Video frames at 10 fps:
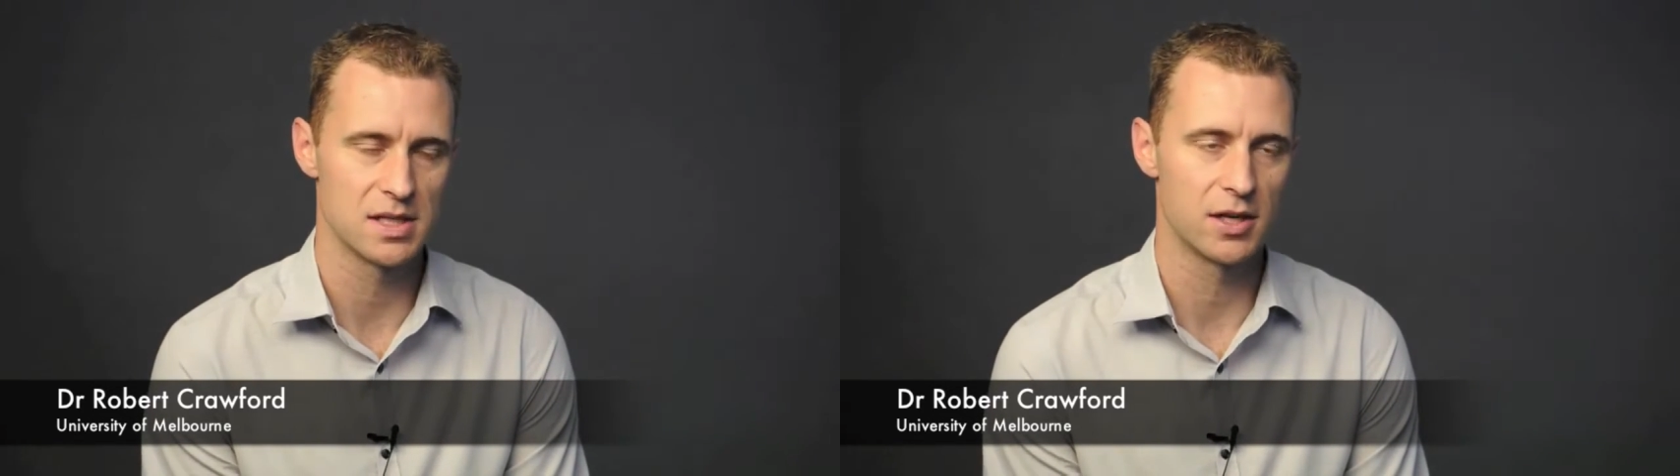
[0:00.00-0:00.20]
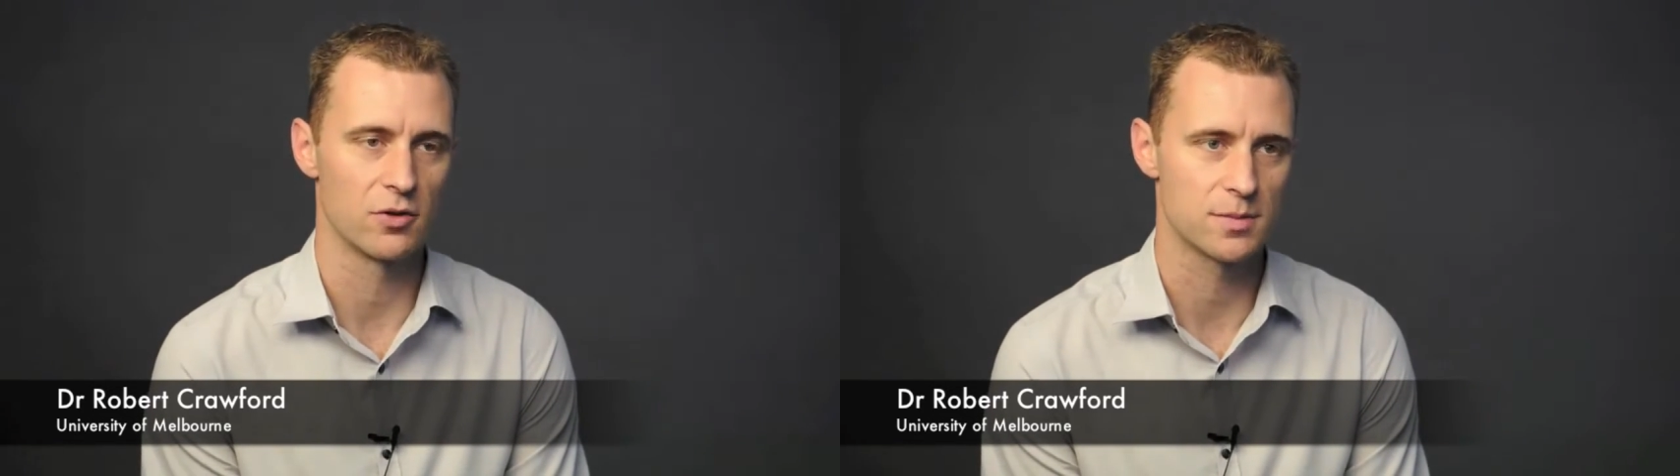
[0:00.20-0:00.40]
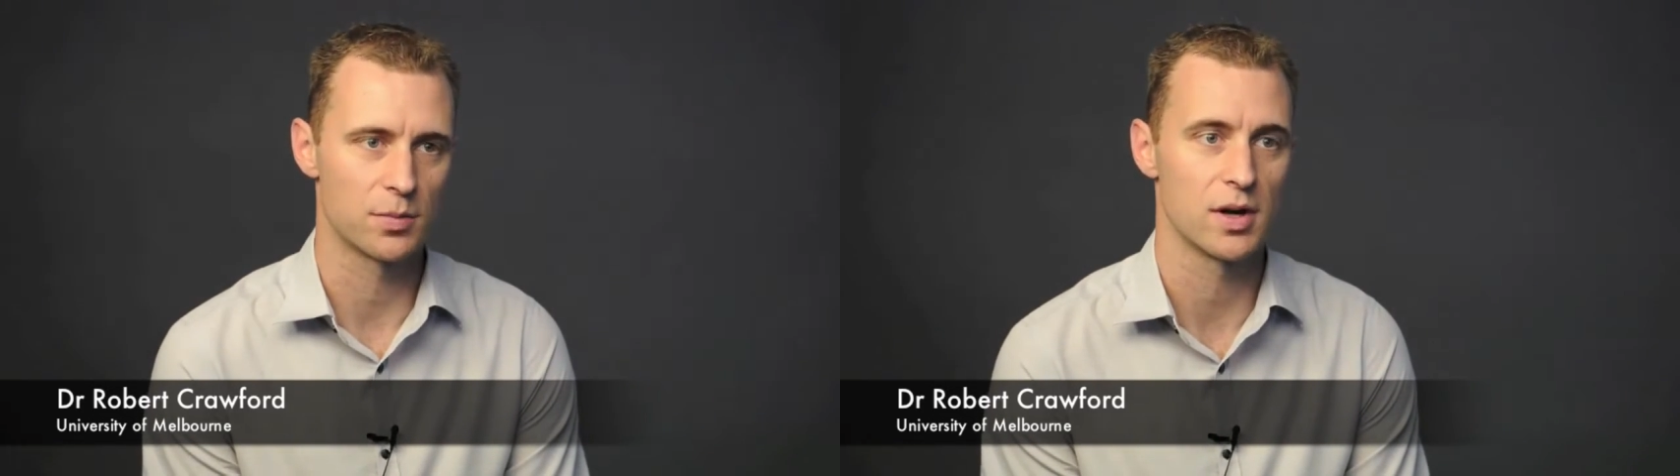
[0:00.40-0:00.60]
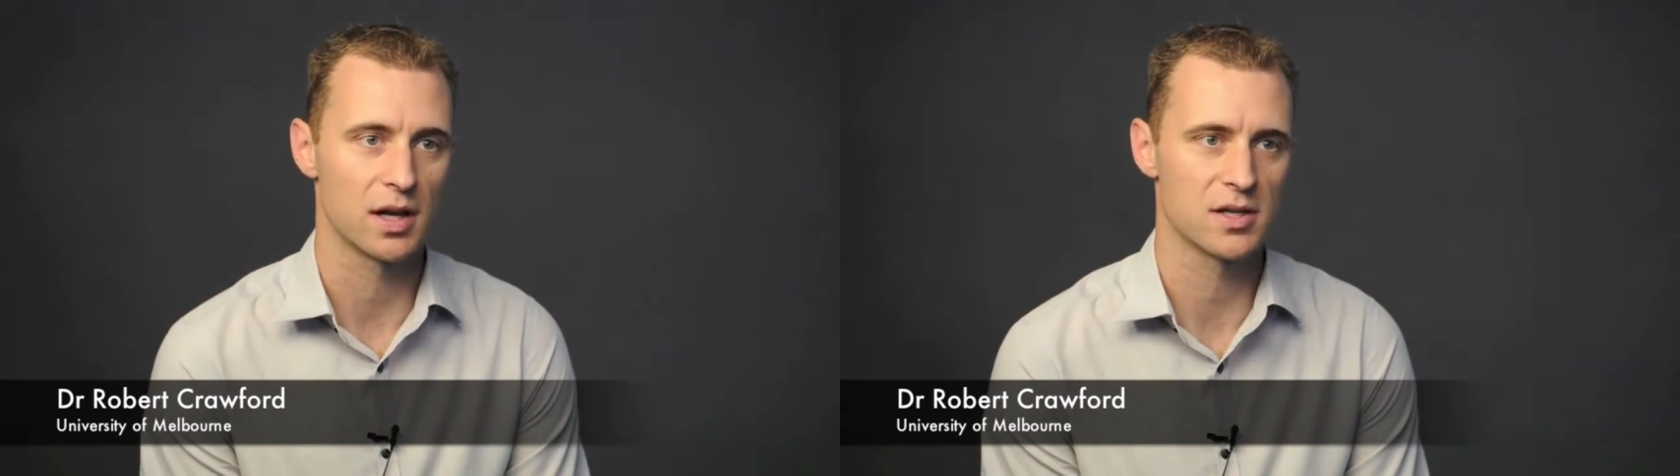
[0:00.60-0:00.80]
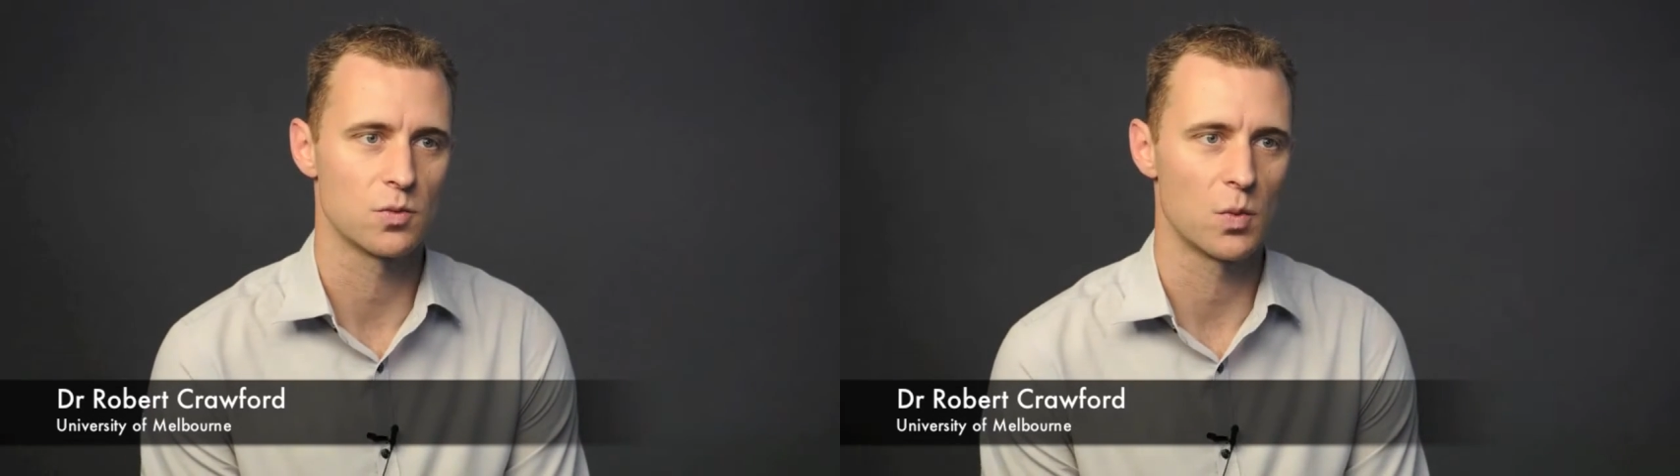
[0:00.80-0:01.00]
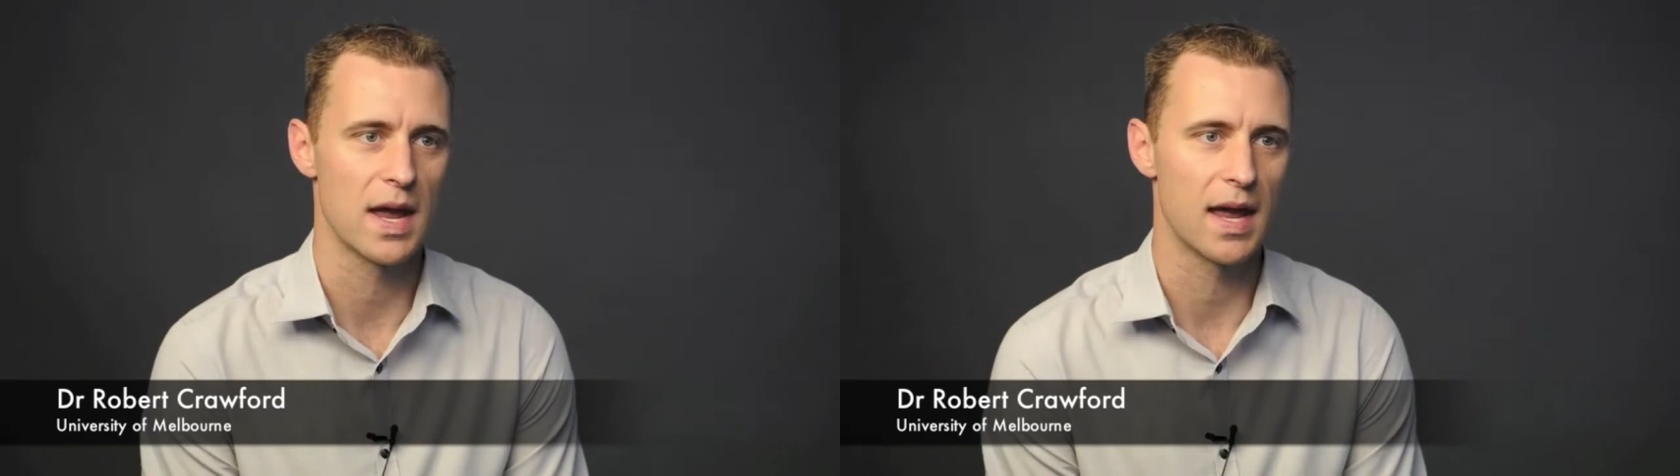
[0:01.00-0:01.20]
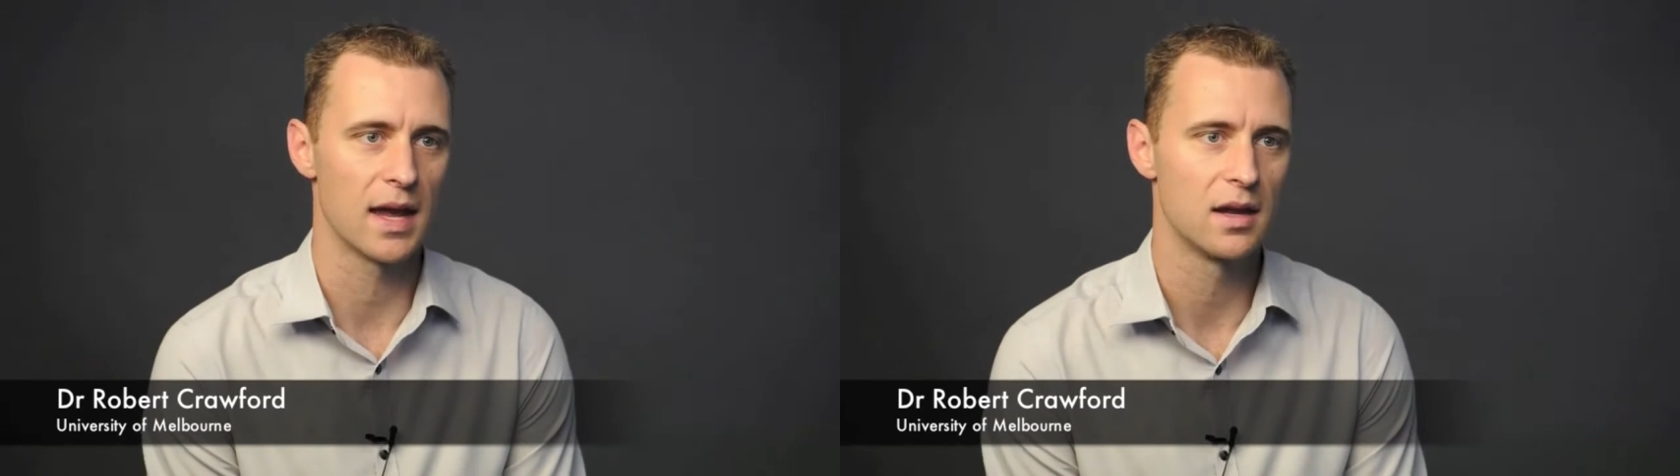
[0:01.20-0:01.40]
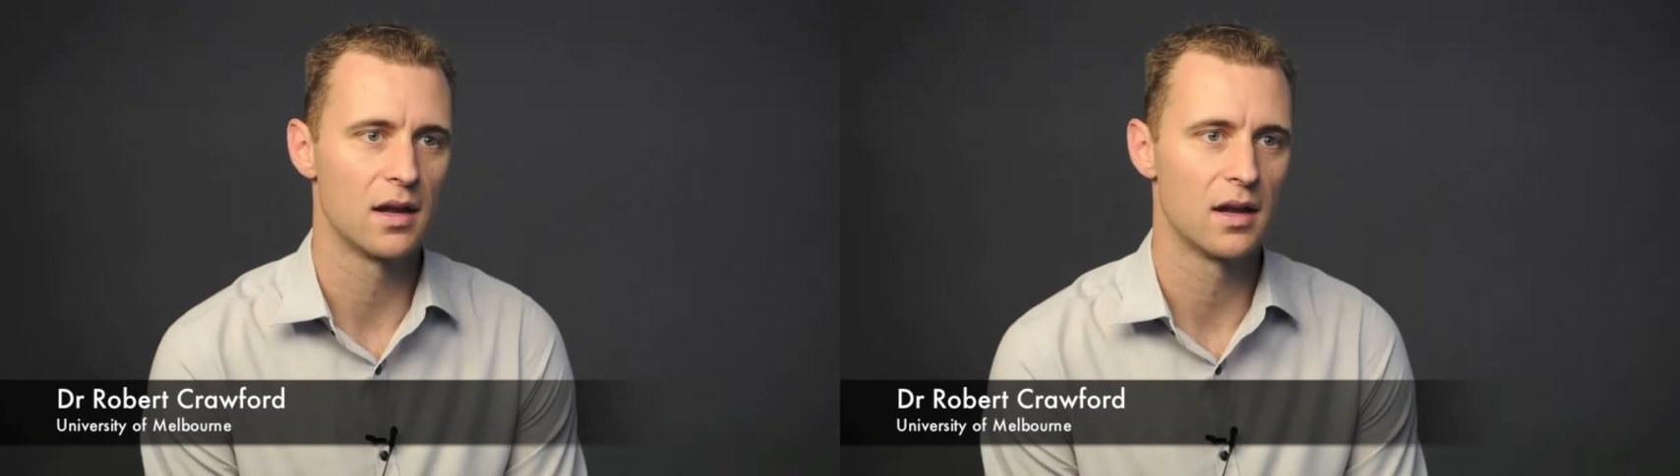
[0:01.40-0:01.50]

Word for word: materials and products that we're